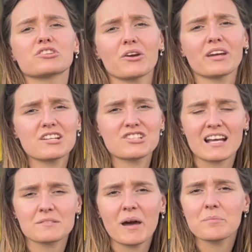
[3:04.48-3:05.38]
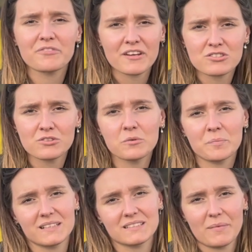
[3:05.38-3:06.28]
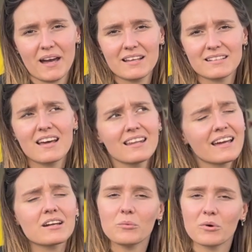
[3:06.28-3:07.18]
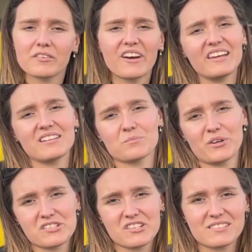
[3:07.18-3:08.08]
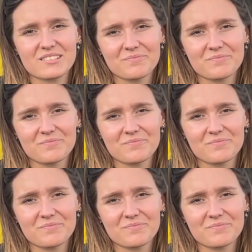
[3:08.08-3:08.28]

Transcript: go get it checked by a professional for peace of mind, like one of our Eden branches.